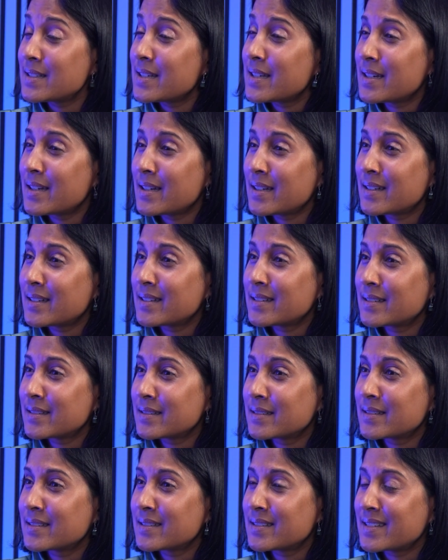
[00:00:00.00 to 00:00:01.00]
Yeah.
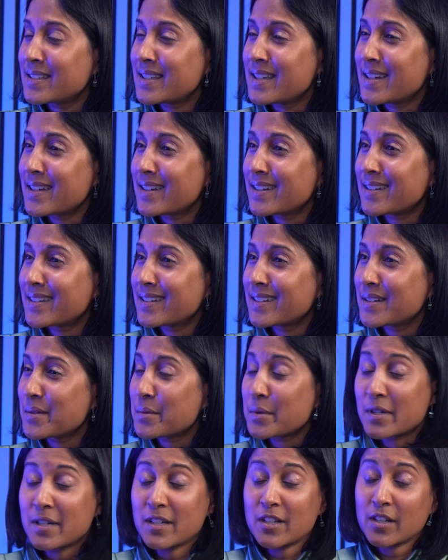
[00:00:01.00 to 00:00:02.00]
Yeah.
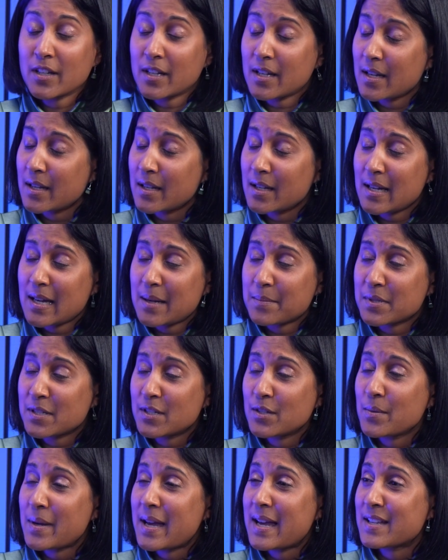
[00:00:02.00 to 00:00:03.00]
Well, look,
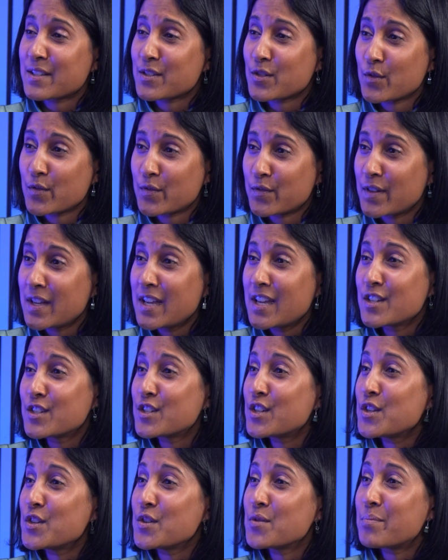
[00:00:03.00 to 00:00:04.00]
absolute hats off
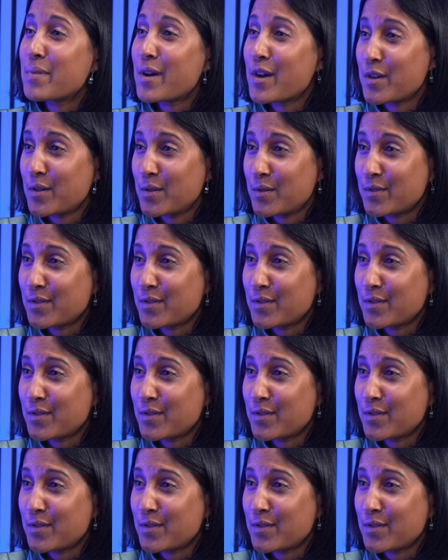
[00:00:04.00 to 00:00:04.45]
to you both